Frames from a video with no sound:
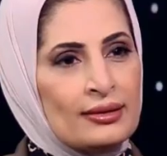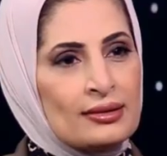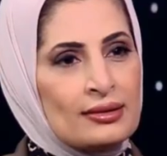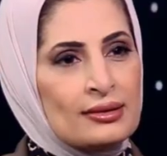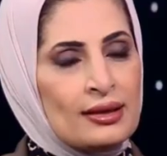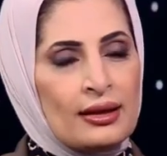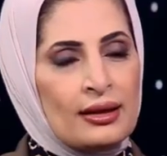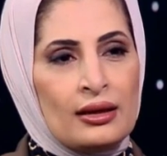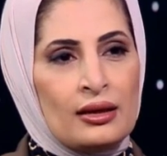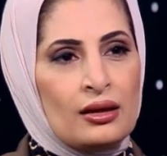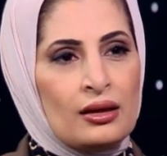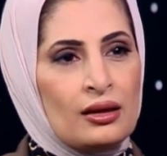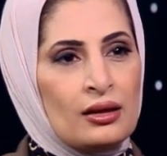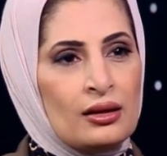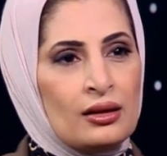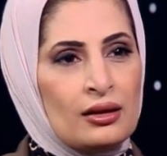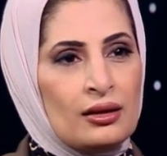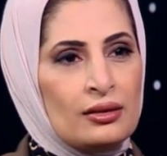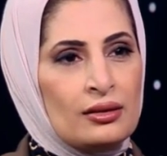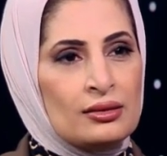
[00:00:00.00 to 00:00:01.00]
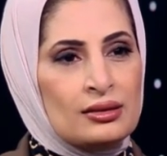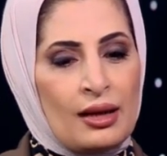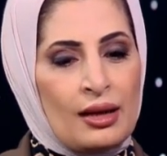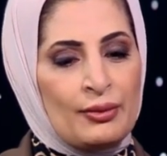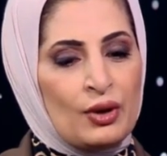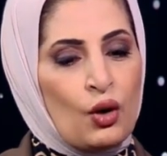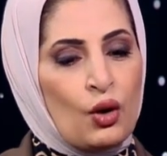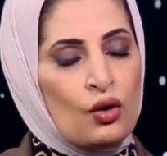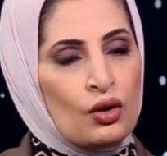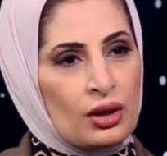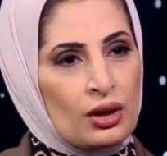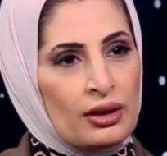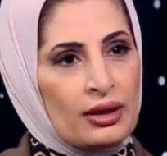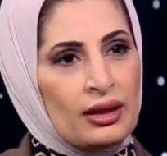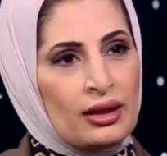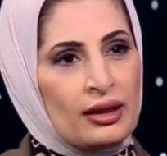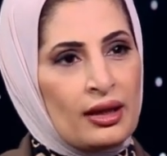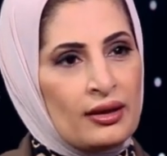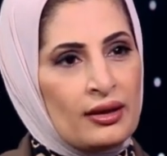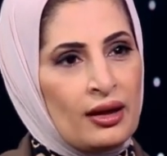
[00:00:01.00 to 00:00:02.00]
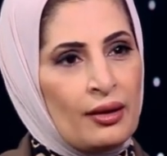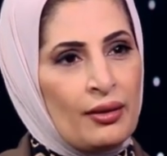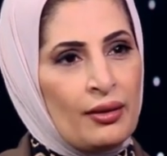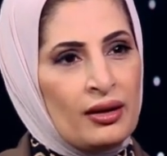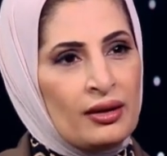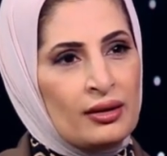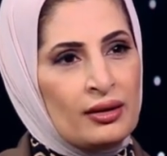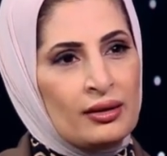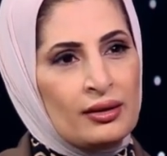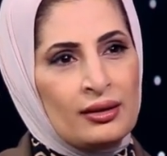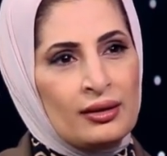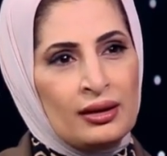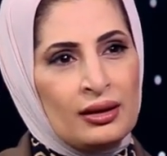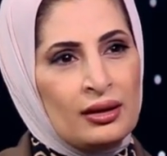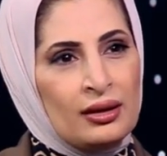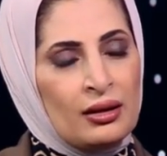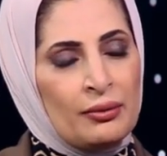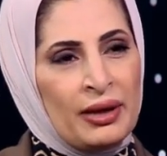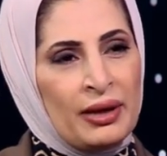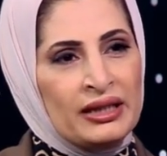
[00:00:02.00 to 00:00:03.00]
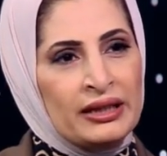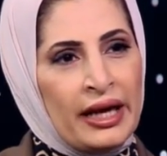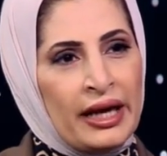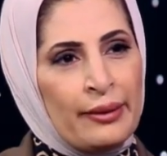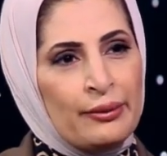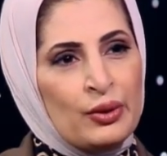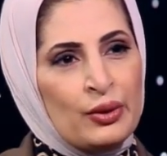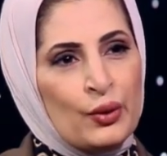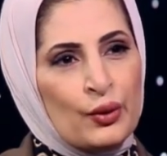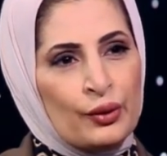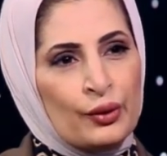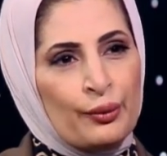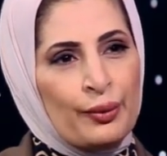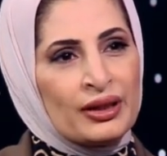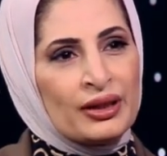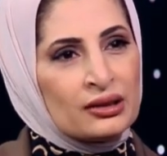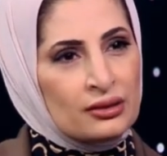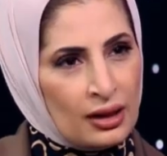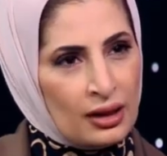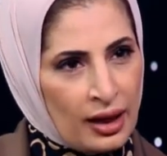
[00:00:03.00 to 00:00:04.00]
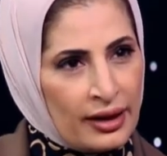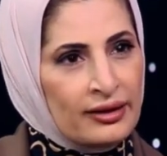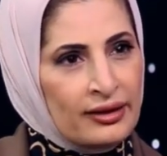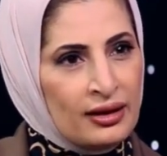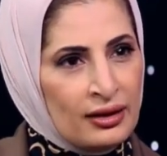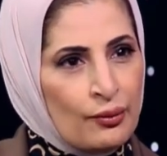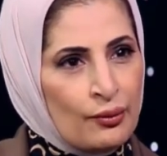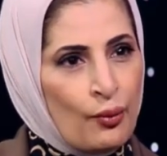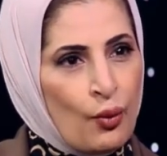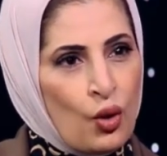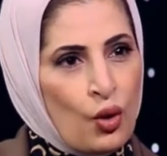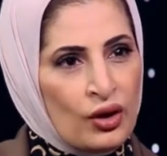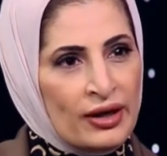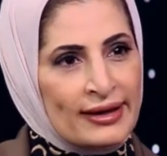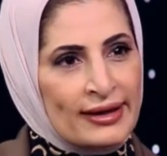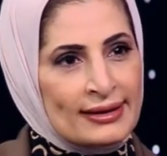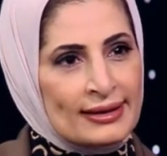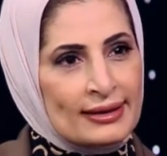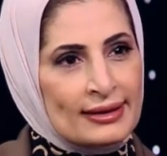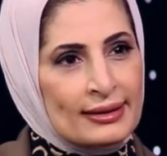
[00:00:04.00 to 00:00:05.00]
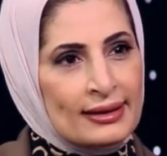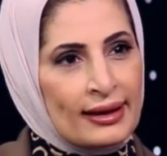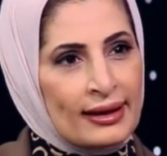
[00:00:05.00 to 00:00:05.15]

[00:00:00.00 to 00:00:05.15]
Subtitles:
say, stamina or the body immune. But I think more is it there.